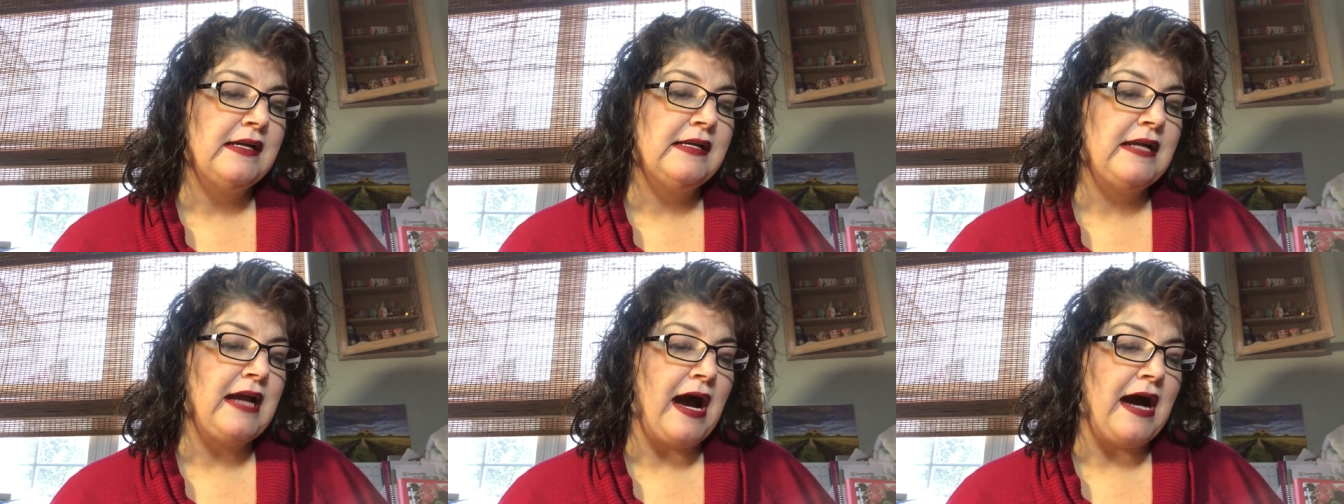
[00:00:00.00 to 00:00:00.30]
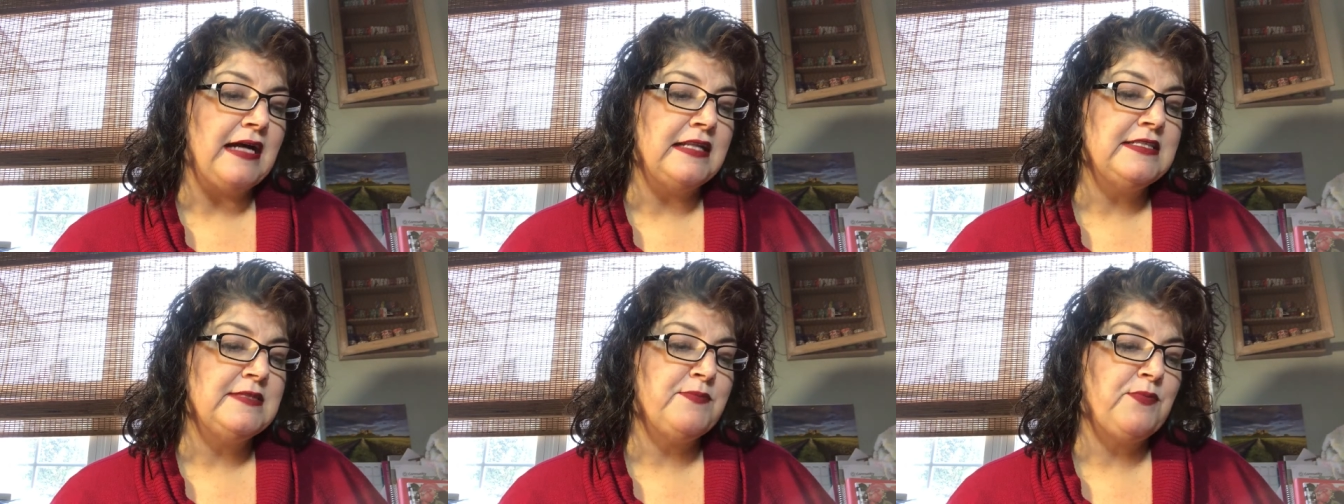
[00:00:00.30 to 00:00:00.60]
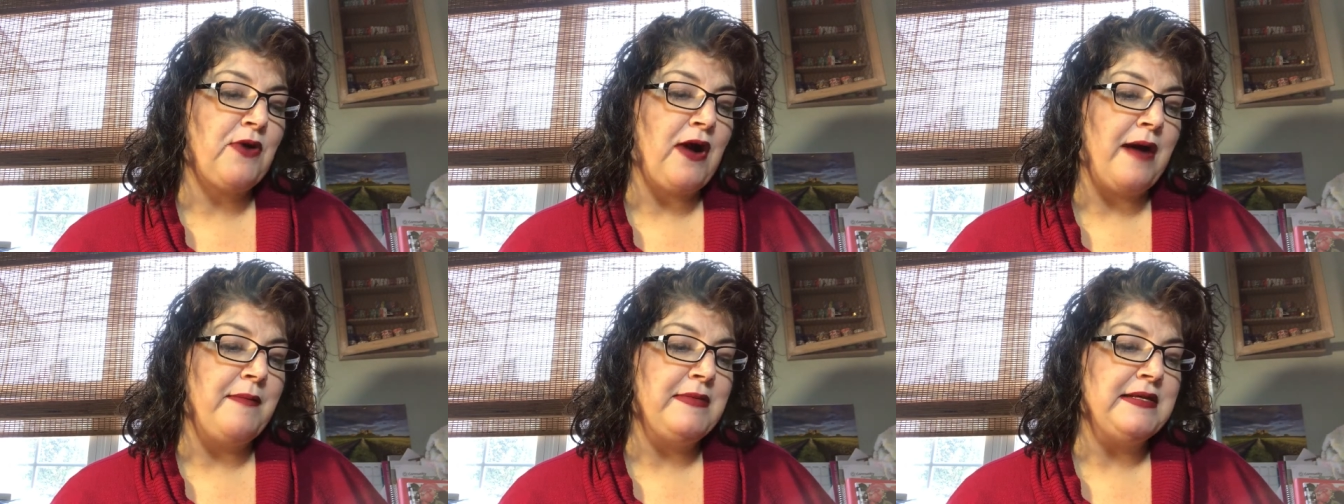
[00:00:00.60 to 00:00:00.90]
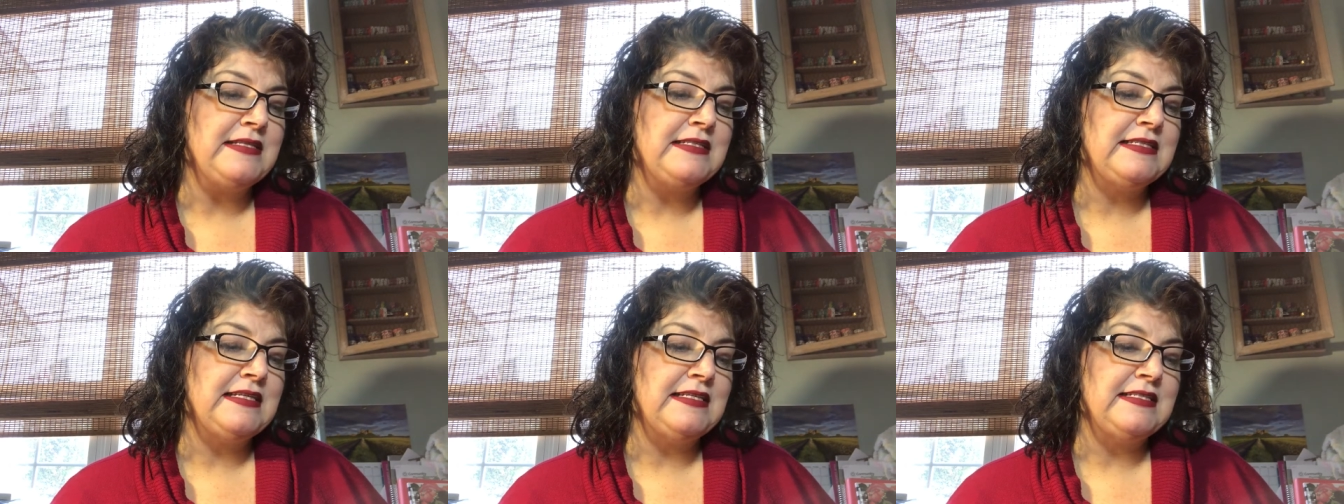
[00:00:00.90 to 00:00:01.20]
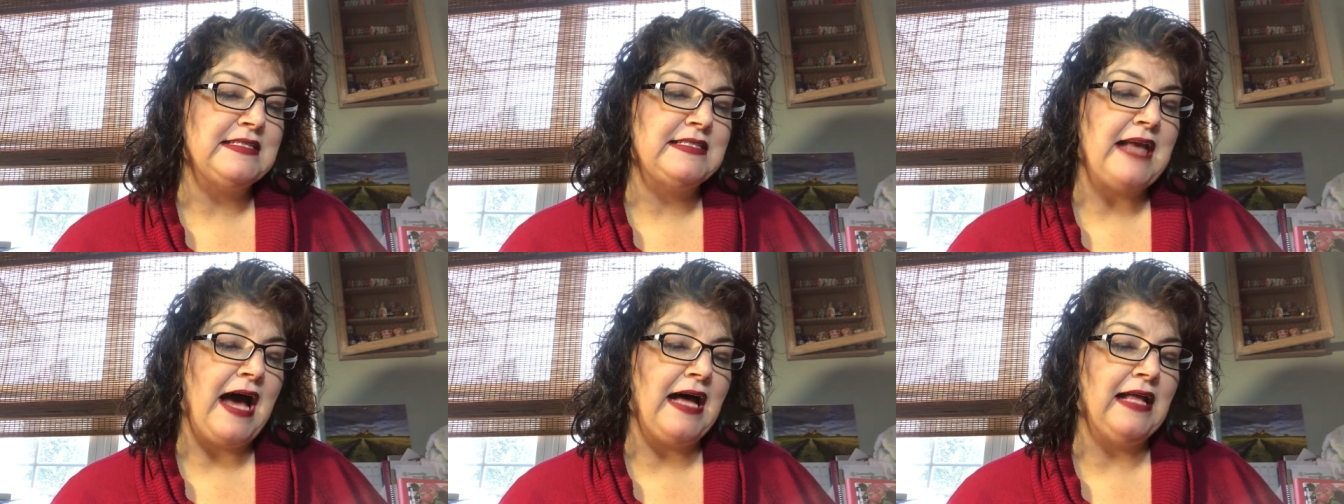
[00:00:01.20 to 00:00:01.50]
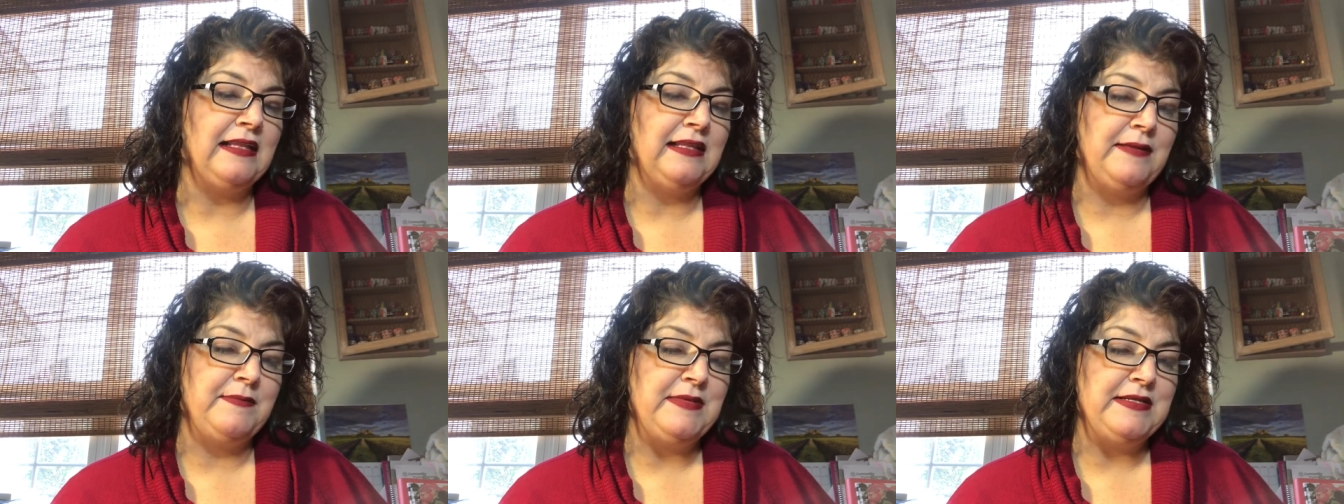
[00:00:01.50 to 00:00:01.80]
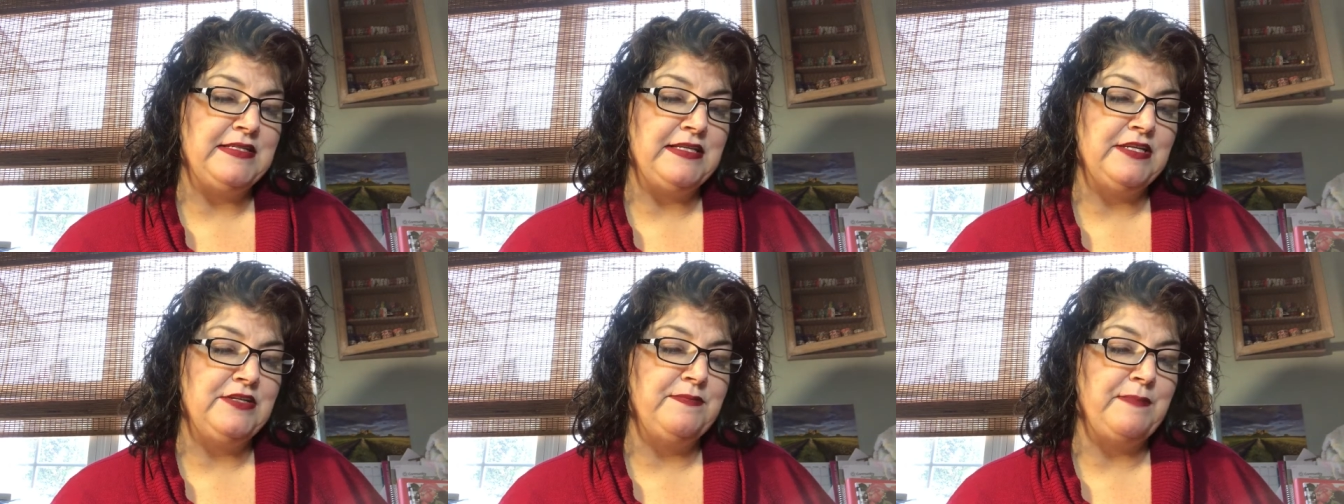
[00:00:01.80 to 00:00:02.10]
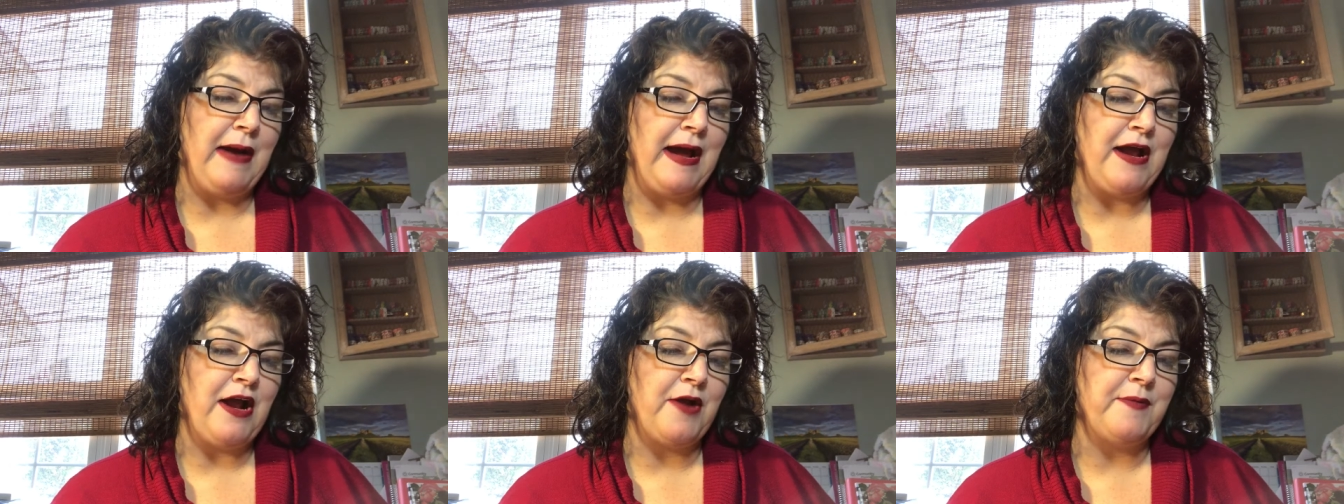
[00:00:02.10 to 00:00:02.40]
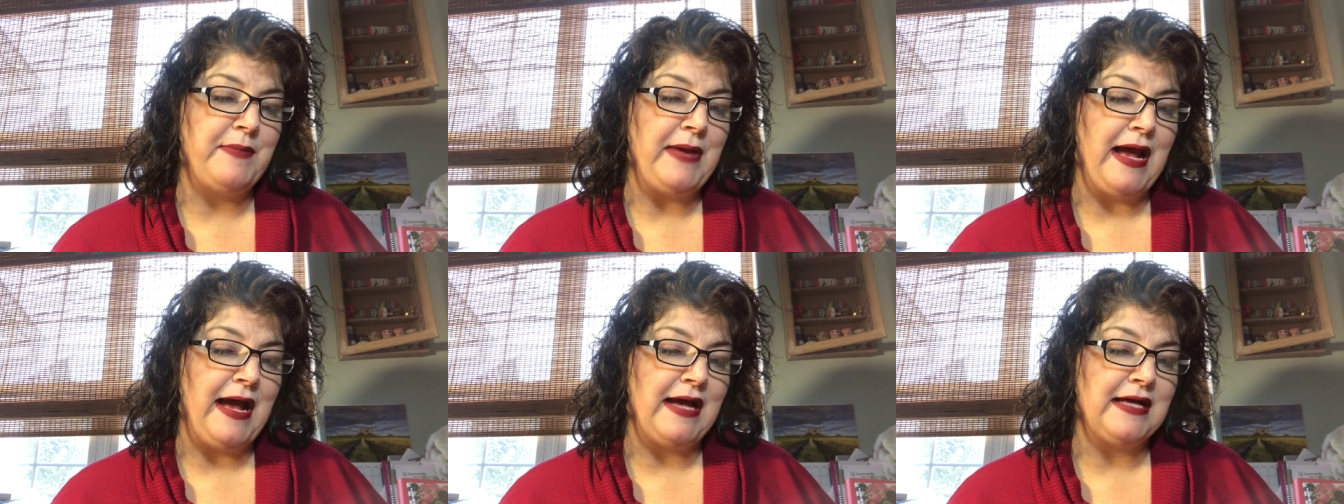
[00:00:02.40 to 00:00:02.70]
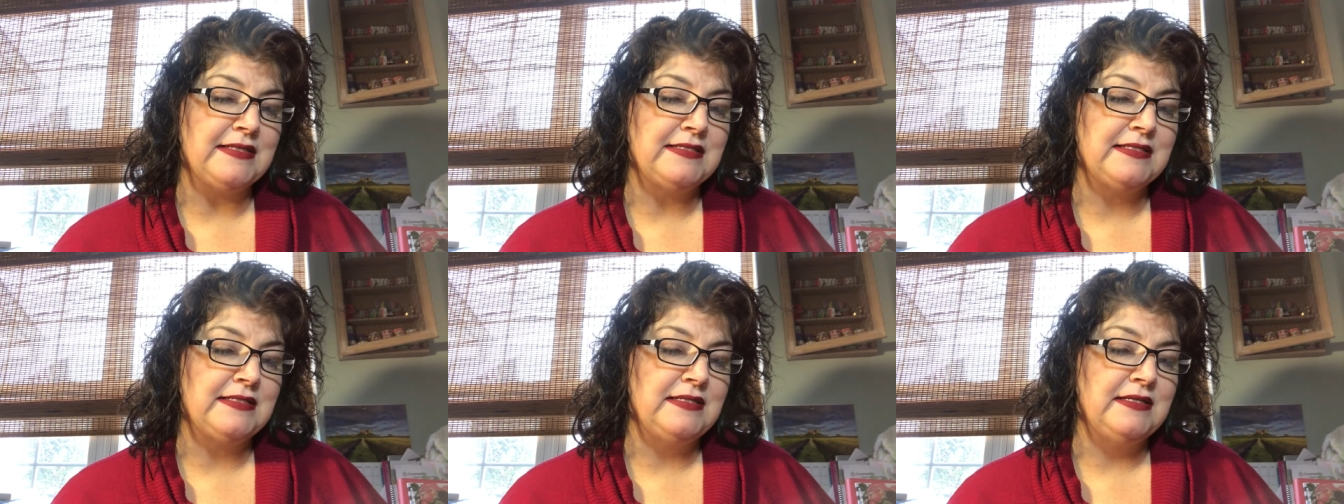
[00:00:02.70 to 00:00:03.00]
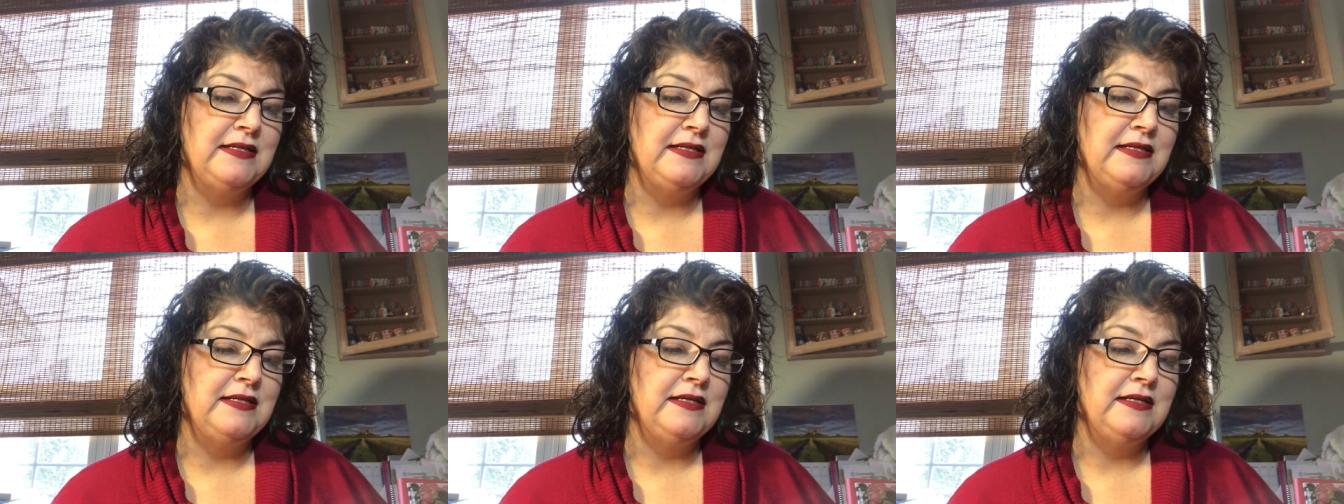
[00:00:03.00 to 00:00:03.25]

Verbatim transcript: God's promise is not limited by our past.